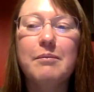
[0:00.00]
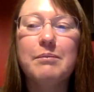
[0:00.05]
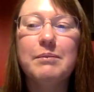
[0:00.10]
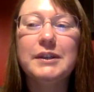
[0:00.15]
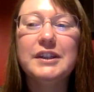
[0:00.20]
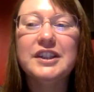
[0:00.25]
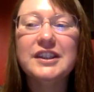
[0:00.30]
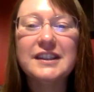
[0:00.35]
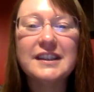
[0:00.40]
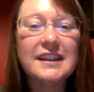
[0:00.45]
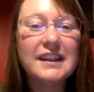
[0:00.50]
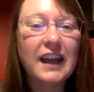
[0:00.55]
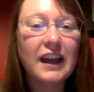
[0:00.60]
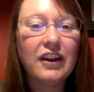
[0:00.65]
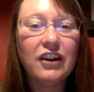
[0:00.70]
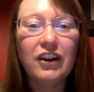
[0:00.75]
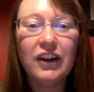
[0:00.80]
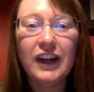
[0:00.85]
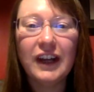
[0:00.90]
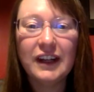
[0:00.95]
But just
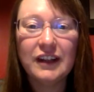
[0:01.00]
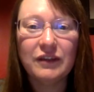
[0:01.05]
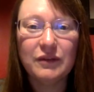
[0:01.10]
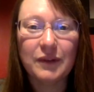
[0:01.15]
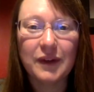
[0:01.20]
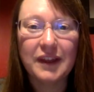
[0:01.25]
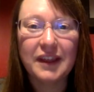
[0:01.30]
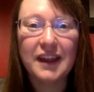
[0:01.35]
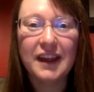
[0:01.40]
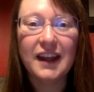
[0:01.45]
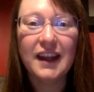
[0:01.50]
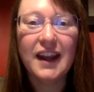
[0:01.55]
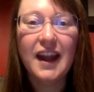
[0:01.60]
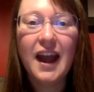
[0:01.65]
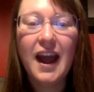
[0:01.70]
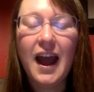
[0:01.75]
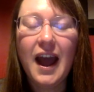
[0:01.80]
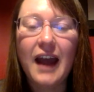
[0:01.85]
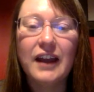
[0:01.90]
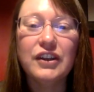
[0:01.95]
get creative with it.
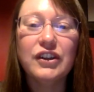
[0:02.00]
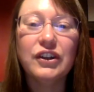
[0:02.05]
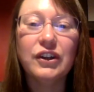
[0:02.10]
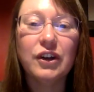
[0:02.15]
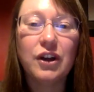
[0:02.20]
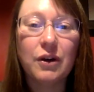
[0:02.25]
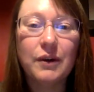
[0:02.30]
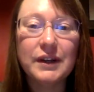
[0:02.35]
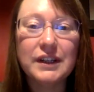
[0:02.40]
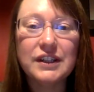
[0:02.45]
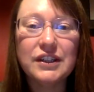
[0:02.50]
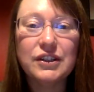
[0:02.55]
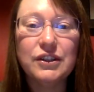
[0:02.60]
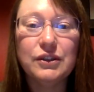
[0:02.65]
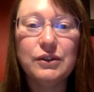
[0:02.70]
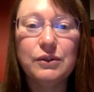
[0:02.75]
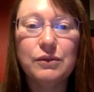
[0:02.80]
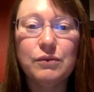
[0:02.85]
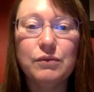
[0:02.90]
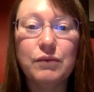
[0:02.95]
And you're going
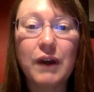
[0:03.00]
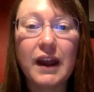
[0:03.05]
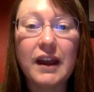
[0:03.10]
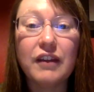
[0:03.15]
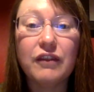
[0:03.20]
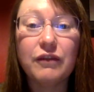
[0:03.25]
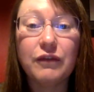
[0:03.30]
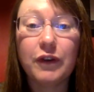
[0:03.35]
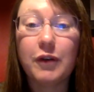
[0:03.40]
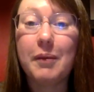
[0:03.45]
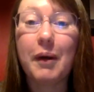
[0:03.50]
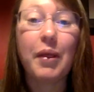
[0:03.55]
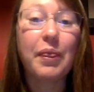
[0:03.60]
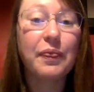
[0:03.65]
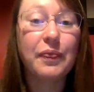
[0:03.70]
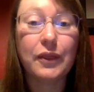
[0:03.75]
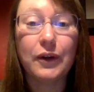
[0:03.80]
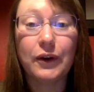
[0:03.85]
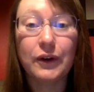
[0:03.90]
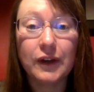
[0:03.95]
to write for about
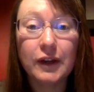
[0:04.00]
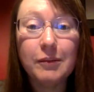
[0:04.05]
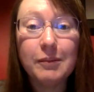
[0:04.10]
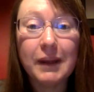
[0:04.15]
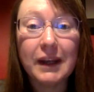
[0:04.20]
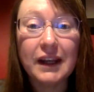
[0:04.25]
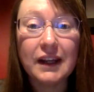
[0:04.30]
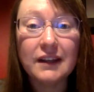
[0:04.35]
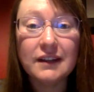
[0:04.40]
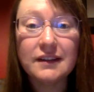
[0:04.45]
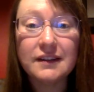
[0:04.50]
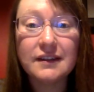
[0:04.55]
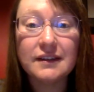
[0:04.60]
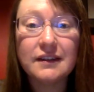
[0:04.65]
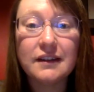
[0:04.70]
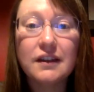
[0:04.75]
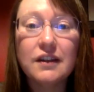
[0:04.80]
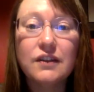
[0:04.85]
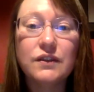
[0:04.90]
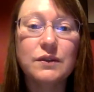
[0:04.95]
30 minutes.
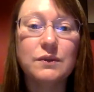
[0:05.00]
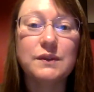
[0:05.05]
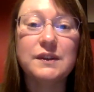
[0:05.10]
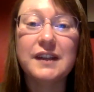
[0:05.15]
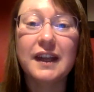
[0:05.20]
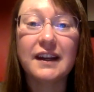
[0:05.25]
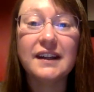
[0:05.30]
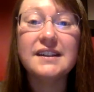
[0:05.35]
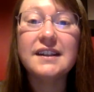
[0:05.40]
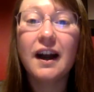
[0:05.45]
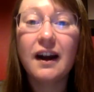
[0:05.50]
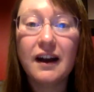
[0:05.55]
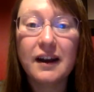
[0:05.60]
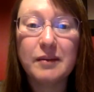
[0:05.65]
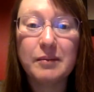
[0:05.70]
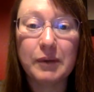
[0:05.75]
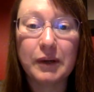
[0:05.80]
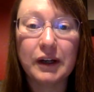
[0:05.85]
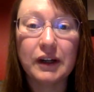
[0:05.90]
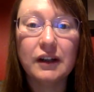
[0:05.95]
So set a
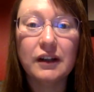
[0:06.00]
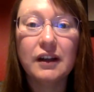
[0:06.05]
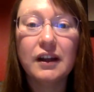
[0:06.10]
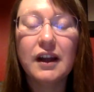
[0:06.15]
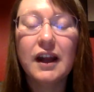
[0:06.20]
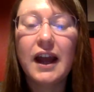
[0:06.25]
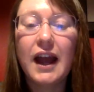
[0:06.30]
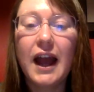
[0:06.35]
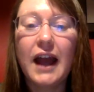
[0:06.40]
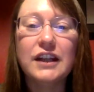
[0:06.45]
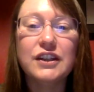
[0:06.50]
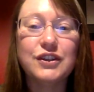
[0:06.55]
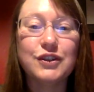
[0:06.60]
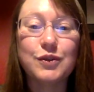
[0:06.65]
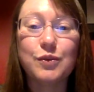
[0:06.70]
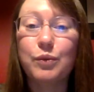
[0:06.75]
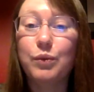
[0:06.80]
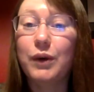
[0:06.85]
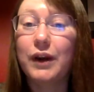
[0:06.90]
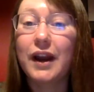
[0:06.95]
timer. And
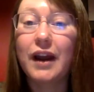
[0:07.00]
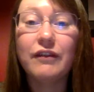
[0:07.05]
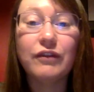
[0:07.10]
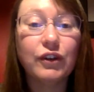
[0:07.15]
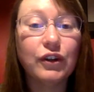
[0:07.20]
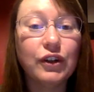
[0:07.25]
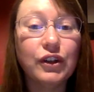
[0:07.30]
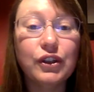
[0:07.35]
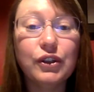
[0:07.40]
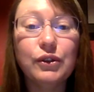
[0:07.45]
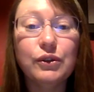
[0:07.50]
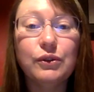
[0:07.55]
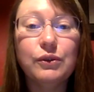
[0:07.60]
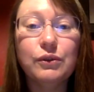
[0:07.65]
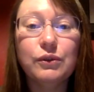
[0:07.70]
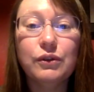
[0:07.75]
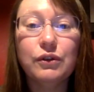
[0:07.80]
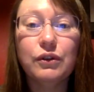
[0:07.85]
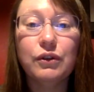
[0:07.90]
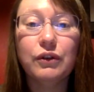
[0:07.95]
just whatever
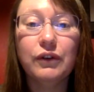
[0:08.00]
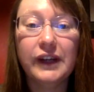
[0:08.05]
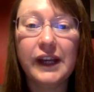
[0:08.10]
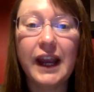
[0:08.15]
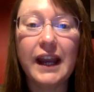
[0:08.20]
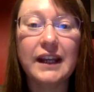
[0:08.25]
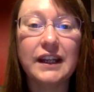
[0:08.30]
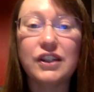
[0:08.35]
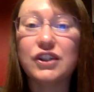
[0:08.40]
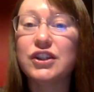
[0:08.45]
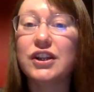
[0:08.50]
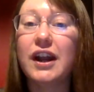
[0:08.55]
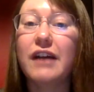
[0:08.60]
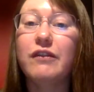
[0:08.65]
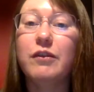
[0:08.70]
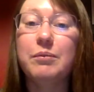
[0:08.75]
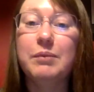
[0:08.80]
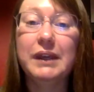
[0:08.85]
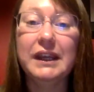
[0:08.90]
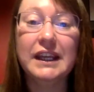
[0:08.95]
you create, it should
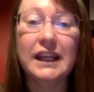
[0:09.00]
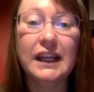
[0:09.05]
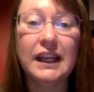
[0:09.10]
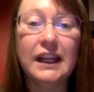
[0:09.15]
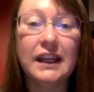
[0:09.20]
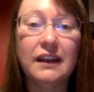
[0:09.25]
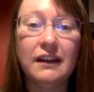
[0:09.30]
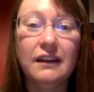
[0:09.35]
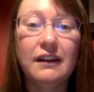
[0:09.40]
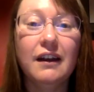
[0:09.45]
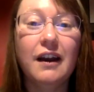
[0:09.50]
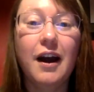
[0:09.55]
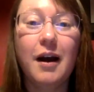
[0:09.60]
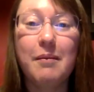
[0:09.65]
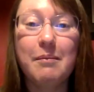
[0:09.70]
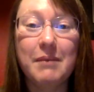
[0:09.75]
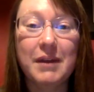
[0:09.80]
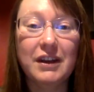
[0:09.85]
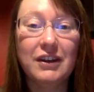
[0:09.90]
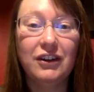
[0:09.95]
have a beginning,
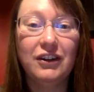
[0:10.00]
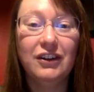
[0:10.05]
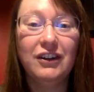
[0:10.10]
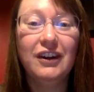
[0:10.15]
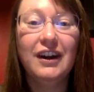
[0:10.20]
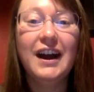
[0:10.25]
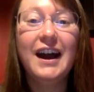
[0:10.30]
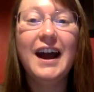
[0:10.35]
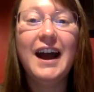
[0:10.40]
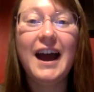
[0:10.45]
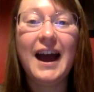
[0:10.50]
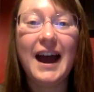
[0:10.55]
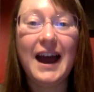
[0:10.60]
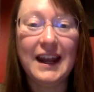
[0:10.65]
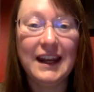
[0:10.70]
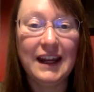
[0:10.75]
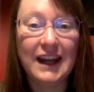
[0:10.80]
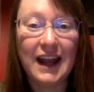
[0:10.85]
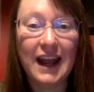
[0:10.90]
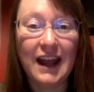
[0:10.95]
a middle,
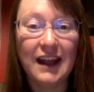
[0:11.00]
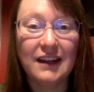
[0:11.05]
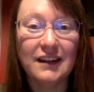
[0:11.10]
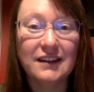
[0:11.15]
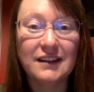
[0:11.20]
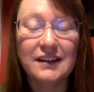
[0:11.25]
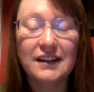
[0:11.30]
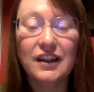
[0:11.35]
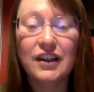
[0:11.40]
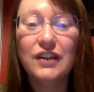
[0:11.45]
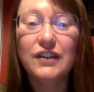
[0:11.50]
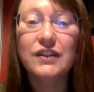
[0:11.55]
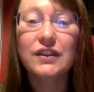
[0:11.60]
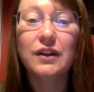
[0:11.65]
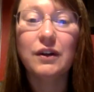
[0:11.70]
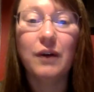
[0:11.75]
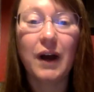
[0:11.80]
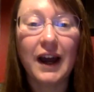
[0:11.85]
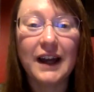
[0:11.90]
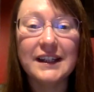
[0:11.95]
and an end.
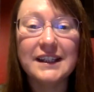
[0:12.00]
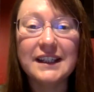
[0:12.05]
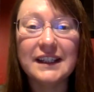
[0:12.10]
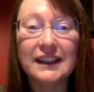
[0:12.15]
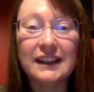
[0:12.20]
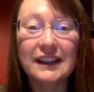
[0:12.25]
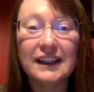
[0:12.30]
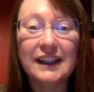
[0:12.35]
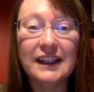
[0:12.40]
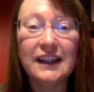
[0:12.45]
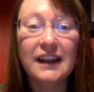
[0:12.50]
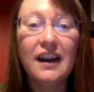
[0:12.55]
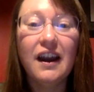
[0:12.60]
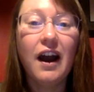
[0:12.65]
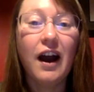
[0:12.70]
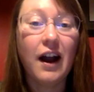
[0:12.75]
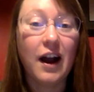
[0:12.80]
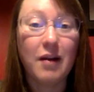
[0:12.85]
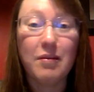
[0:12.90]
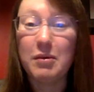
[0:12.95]
So ideally,
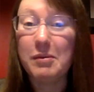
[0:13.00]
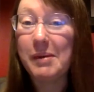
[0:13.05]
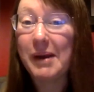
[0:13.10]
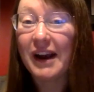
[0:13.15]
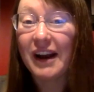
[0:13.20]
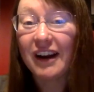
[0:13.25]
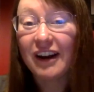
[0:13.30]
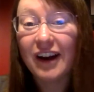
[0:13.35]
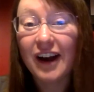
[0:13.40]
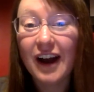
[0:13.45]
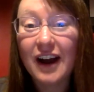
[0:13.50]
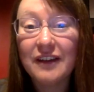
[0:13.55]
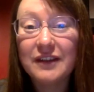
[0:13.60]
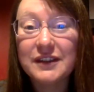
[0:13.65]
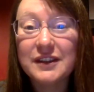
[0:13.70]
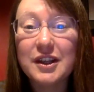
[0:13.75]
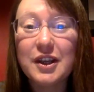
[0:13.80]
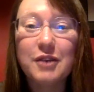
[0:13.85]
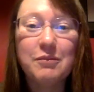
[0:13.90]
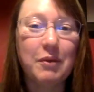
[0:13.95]
a couple
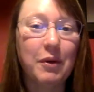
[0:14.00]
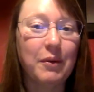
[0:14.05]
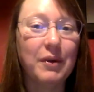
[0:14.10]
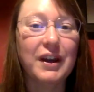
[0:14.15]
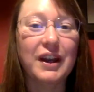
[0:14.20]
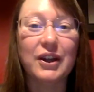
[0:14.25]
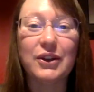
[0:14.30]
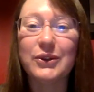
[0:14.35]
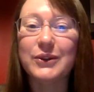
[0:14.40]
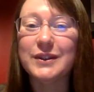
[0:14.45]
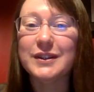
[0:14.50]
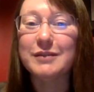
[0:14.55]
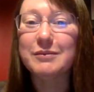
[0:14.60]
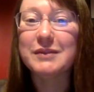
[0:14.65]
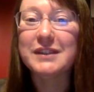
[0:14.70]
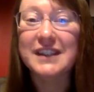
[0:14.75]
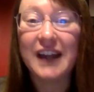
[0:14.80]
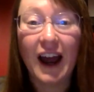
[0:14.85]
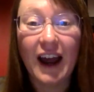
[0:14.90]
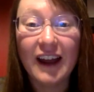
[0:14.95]
paragraphs. You might want to include some
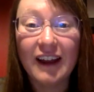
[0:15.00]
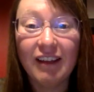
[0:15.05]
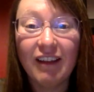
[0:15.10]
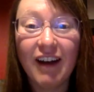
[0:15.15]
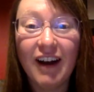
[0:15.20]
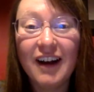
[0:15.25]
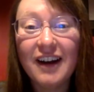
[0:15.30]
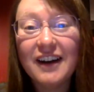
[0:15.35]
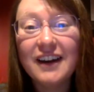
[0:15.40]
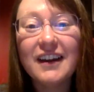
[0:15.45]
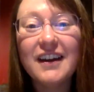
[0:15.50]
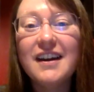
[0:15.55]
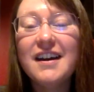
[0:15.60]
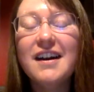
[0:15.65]
dialogue.